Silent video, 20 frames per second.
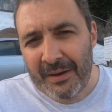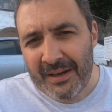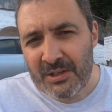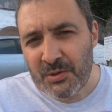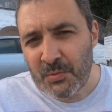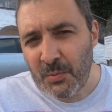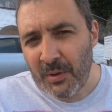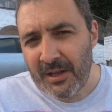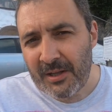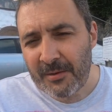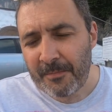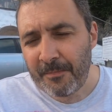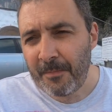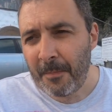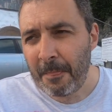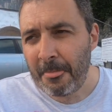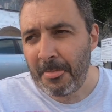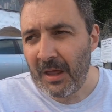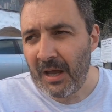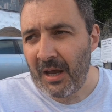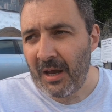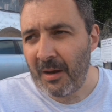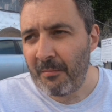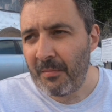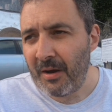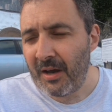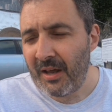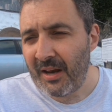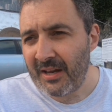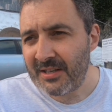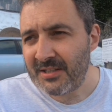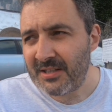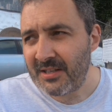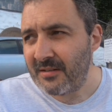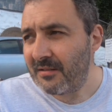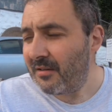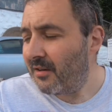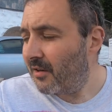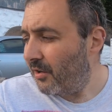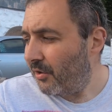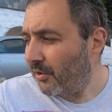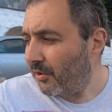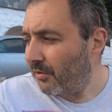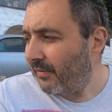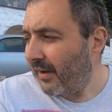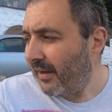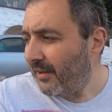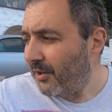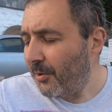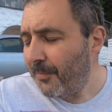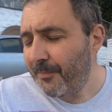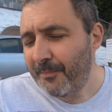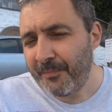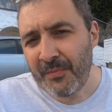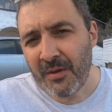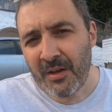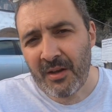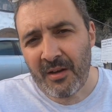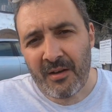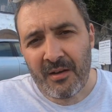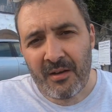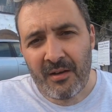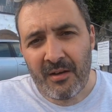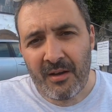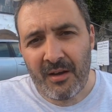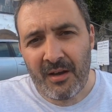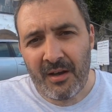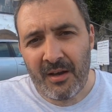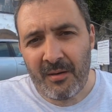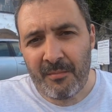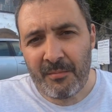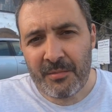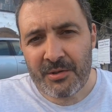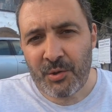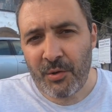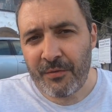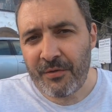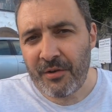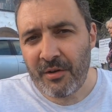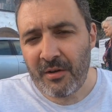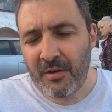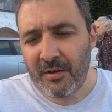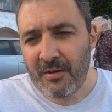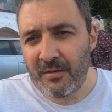Big as well. Um, and actually good value. Um, so if you're,